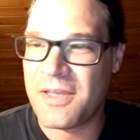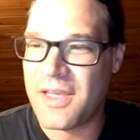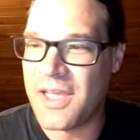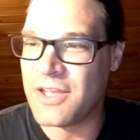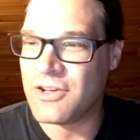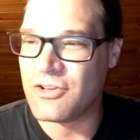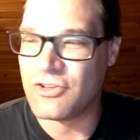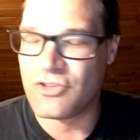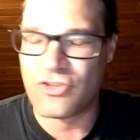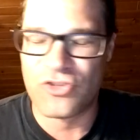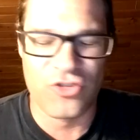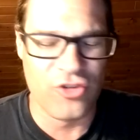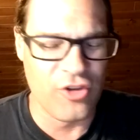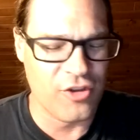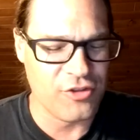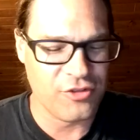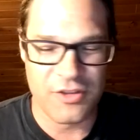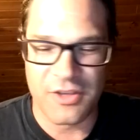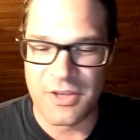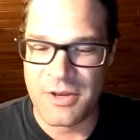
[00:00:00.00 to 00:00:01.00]
And
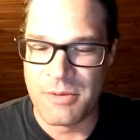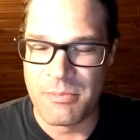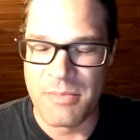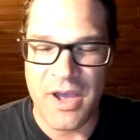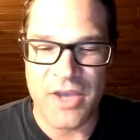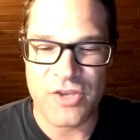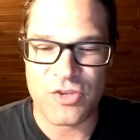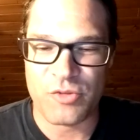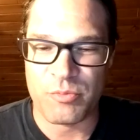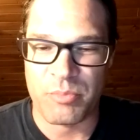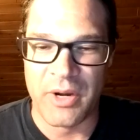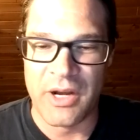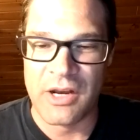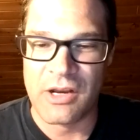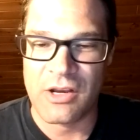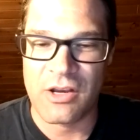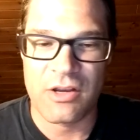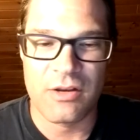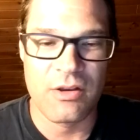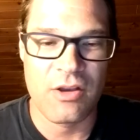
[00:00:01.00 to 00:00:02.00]
just in my
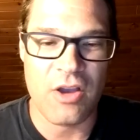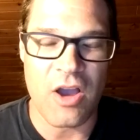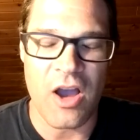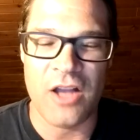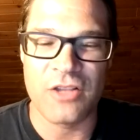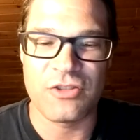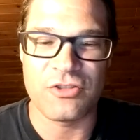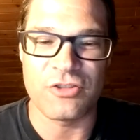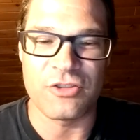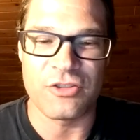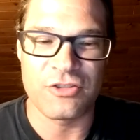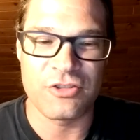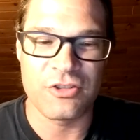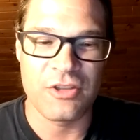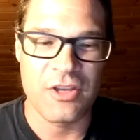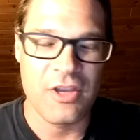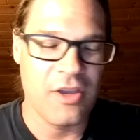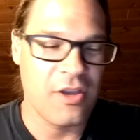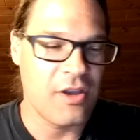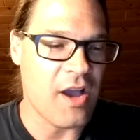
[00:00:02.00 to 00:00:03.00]
spring concerts,
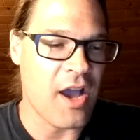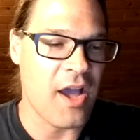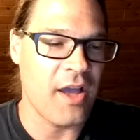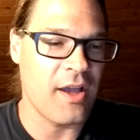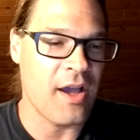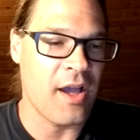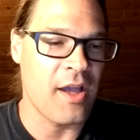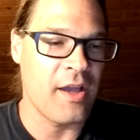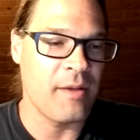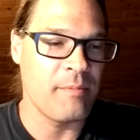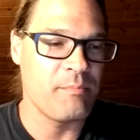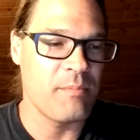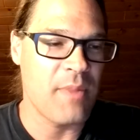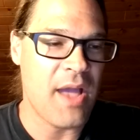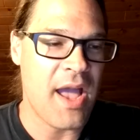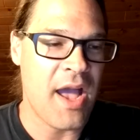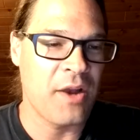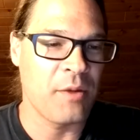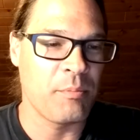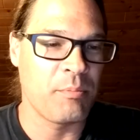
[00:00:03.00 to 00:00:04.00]
I
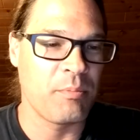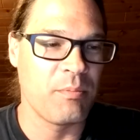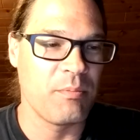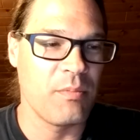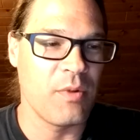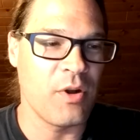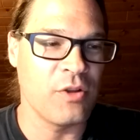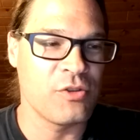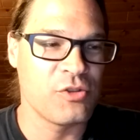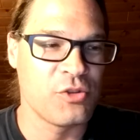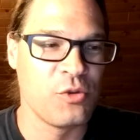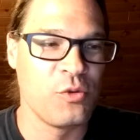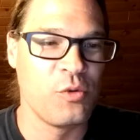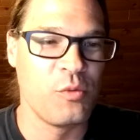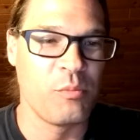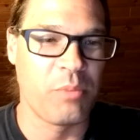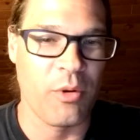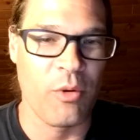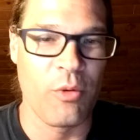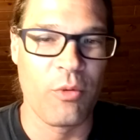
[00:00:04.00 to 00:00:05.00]
had a
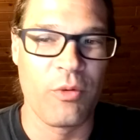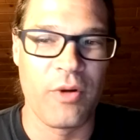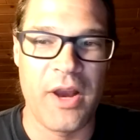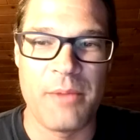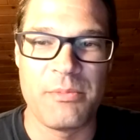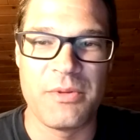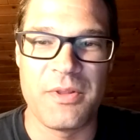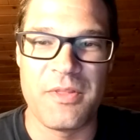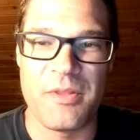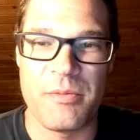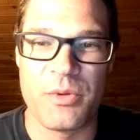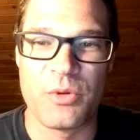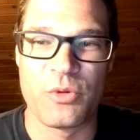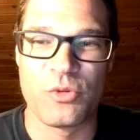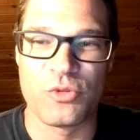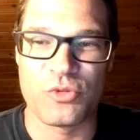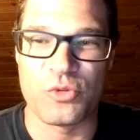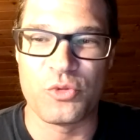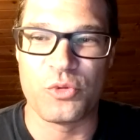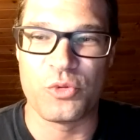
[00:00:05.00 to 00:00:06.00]
tune programmed in the
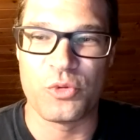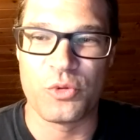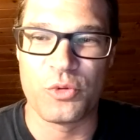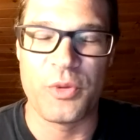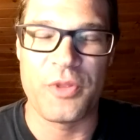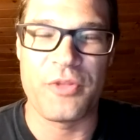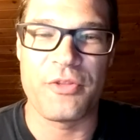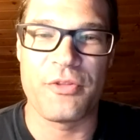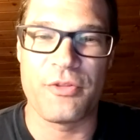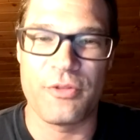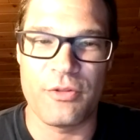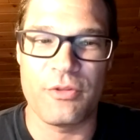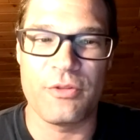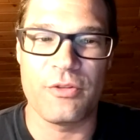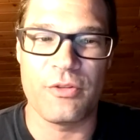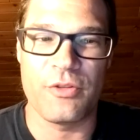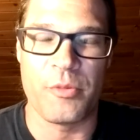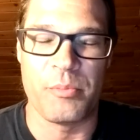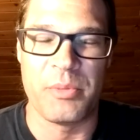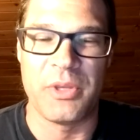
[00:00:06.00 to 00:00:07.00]
middle school with
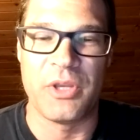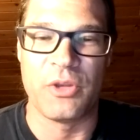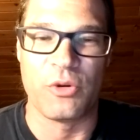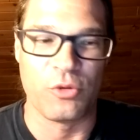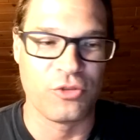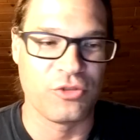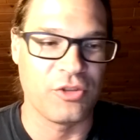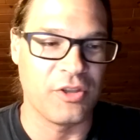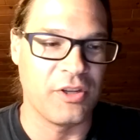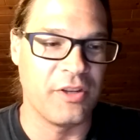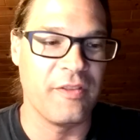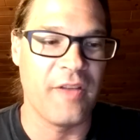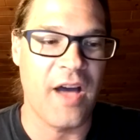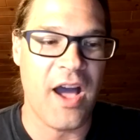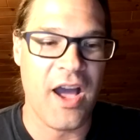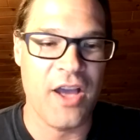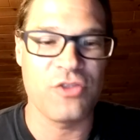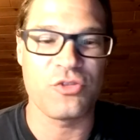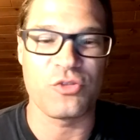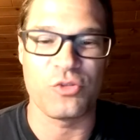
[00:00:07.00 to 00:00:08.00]
the Beatles, and in the
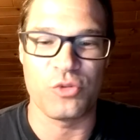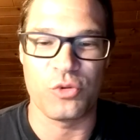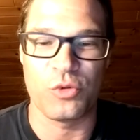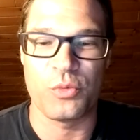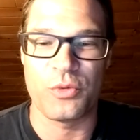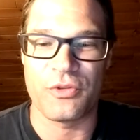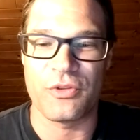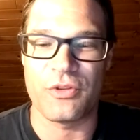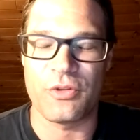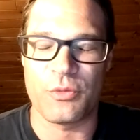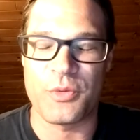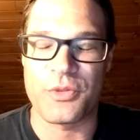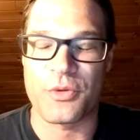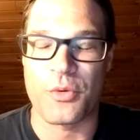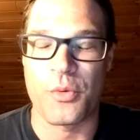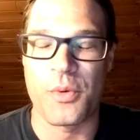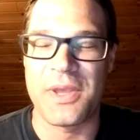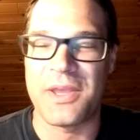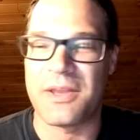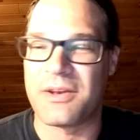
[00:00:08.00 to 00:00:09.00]
high school with
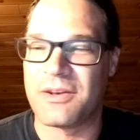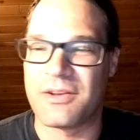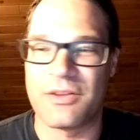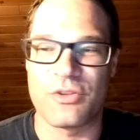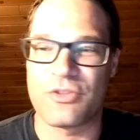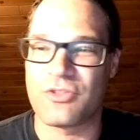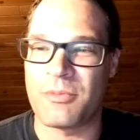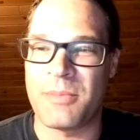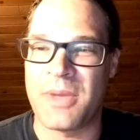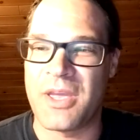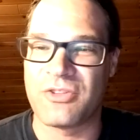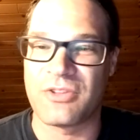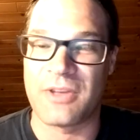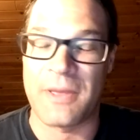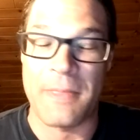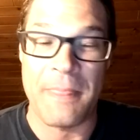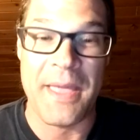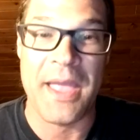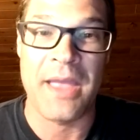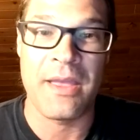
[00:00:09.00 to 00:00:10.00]
Queen. It's
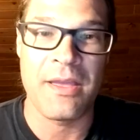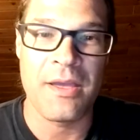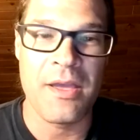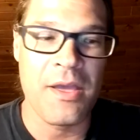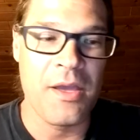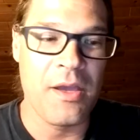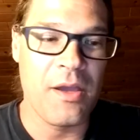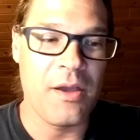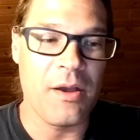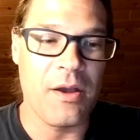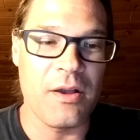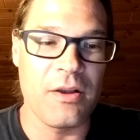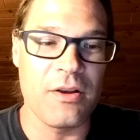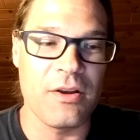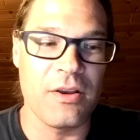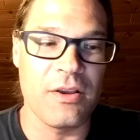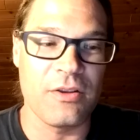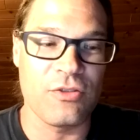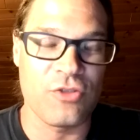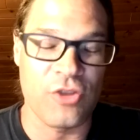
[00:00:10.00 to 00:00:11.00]
amazing. And
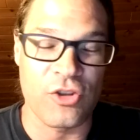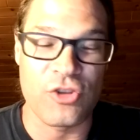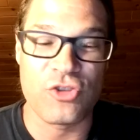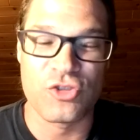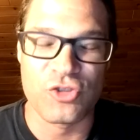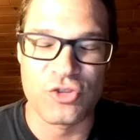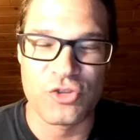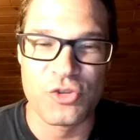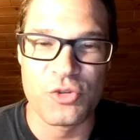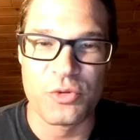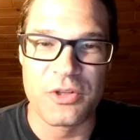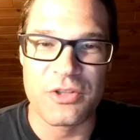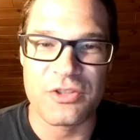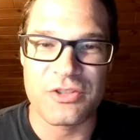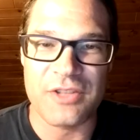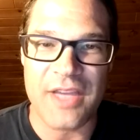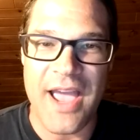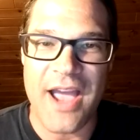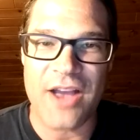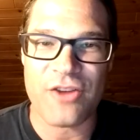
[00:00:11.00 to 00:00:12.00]
the
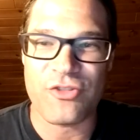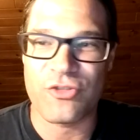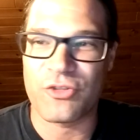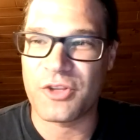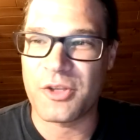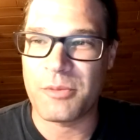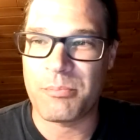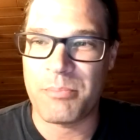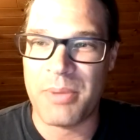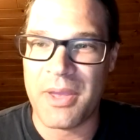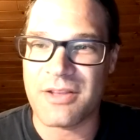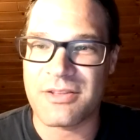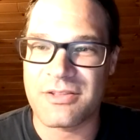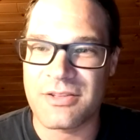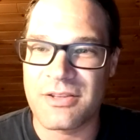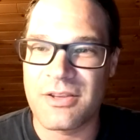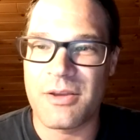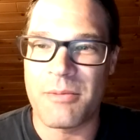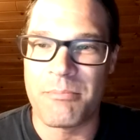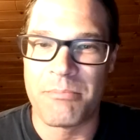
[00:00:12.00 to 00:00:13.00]
students actually
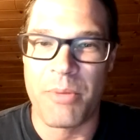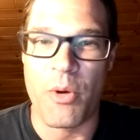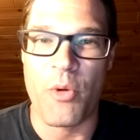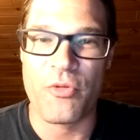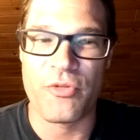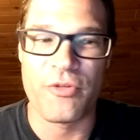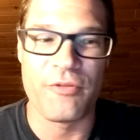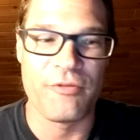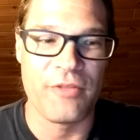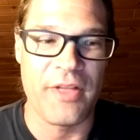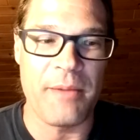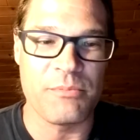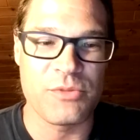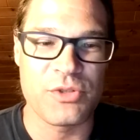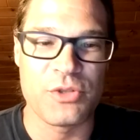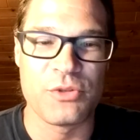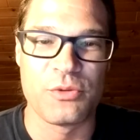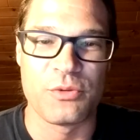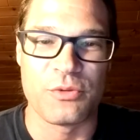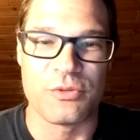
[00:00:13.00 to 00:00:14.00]
picked both of them
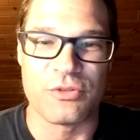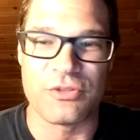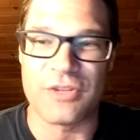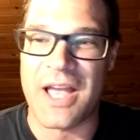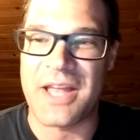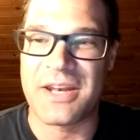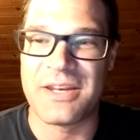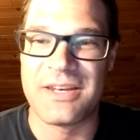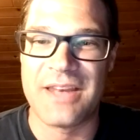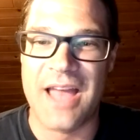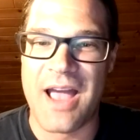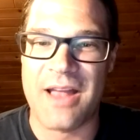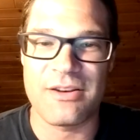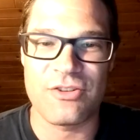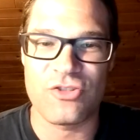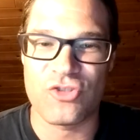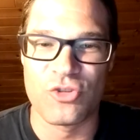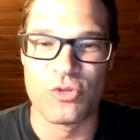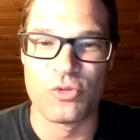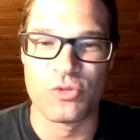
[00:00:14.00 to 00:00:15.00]
tunes. I did
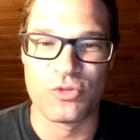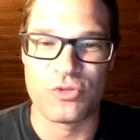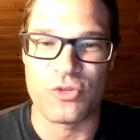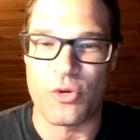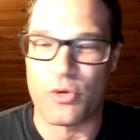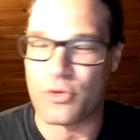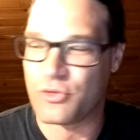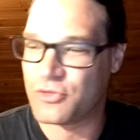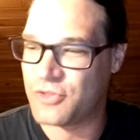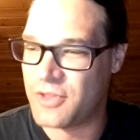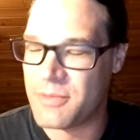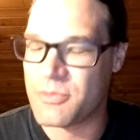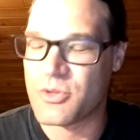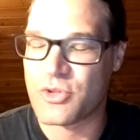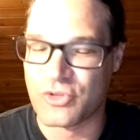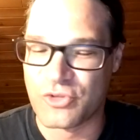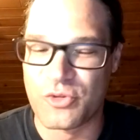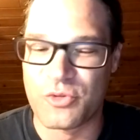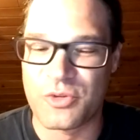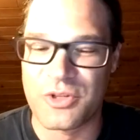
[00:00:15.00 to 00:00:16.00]
not choose those. The
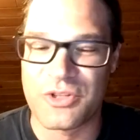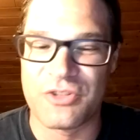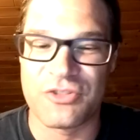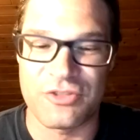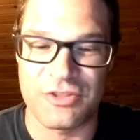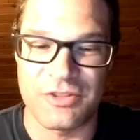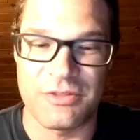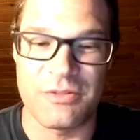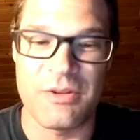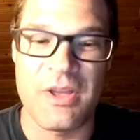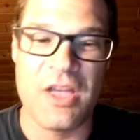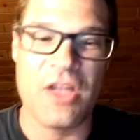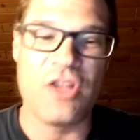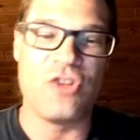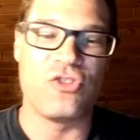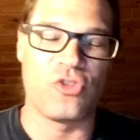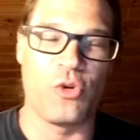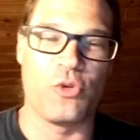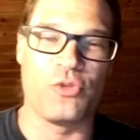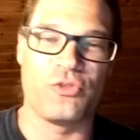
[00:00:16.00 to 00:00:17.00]
students
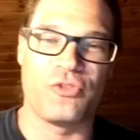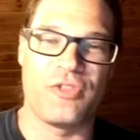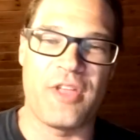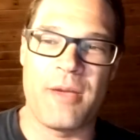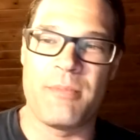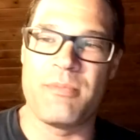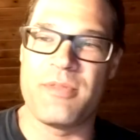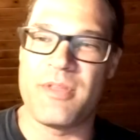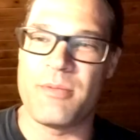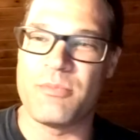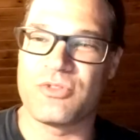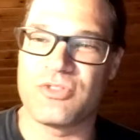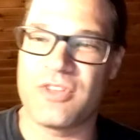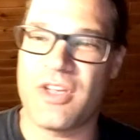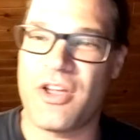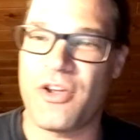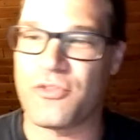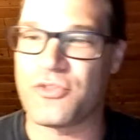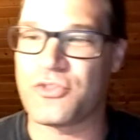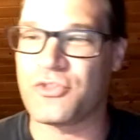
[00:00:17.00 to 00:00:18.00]
chose them
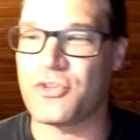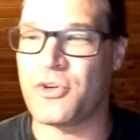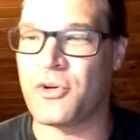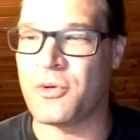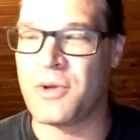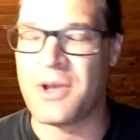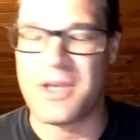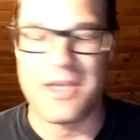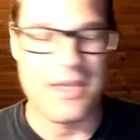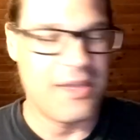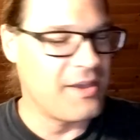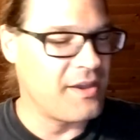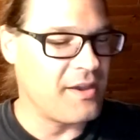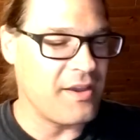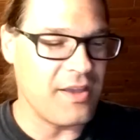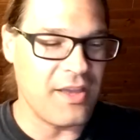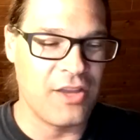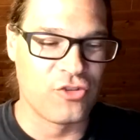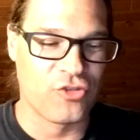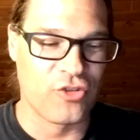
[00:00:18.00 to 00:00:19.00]
themselves. So
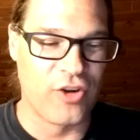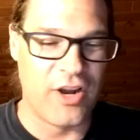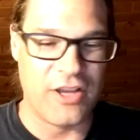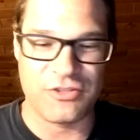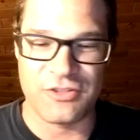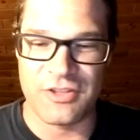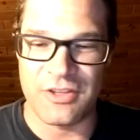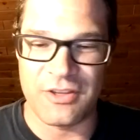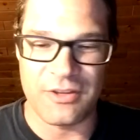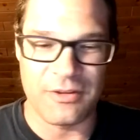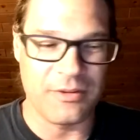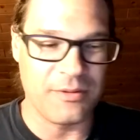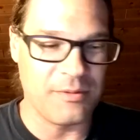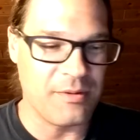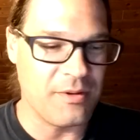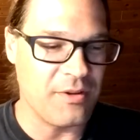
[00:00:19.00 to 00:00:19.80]
interesting